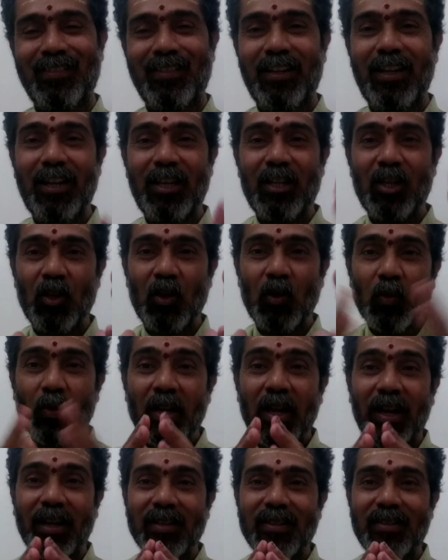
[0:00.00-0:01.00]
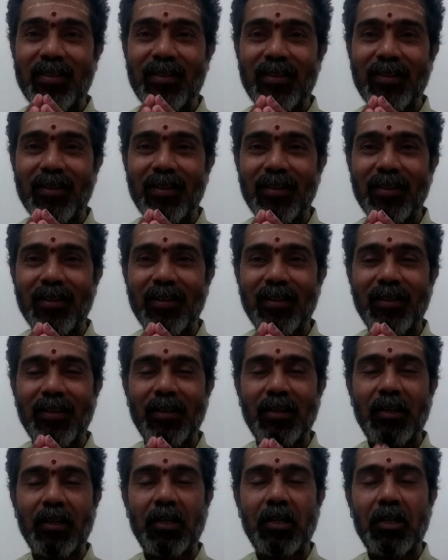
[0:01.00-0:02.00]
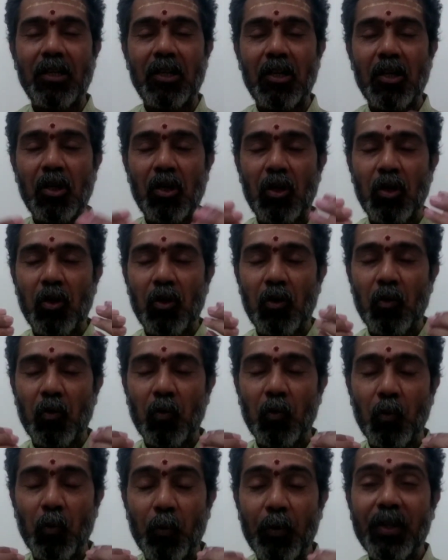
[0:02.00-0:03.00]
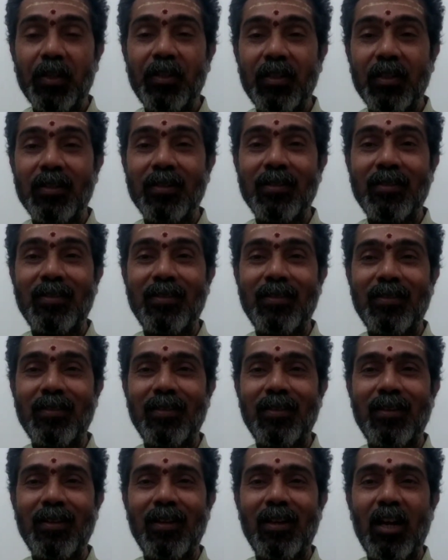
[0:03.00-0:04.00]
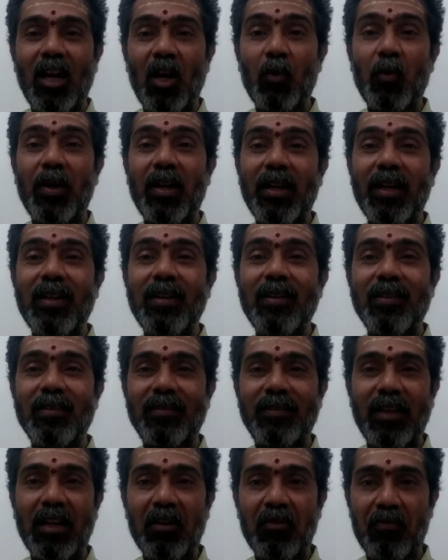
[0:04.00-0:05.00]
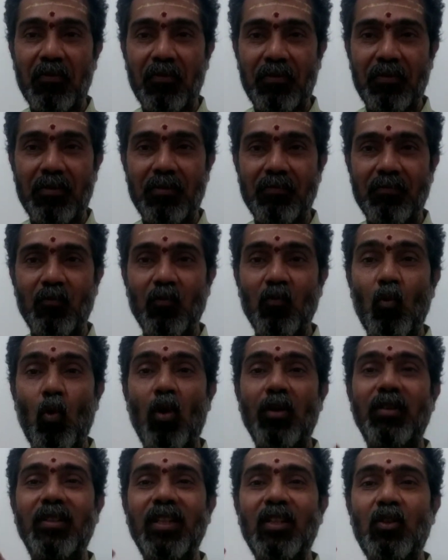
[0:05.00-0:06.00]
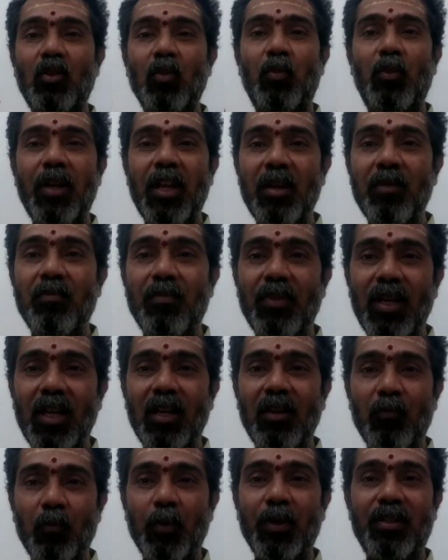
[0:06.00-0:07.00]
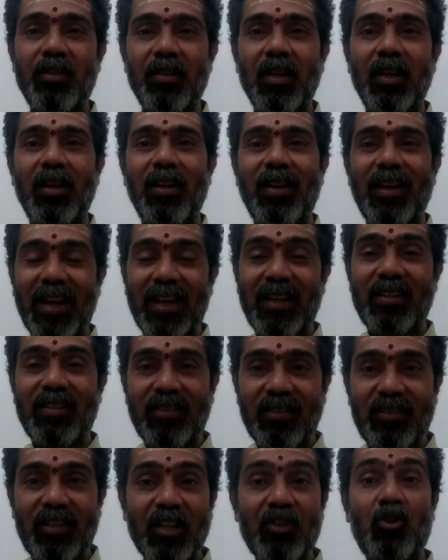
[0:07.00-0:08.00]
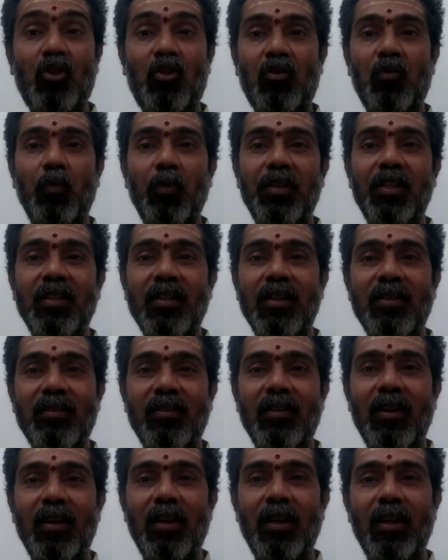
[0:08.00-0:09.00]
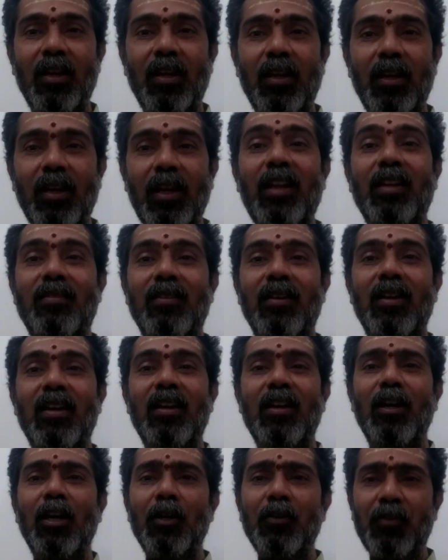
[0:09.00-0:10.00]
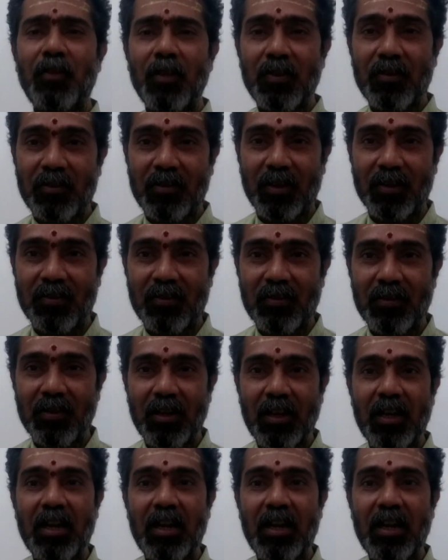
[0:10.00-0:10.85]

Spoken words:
It unites within our inner self. What the Supreme Being which exists within us, it assist us,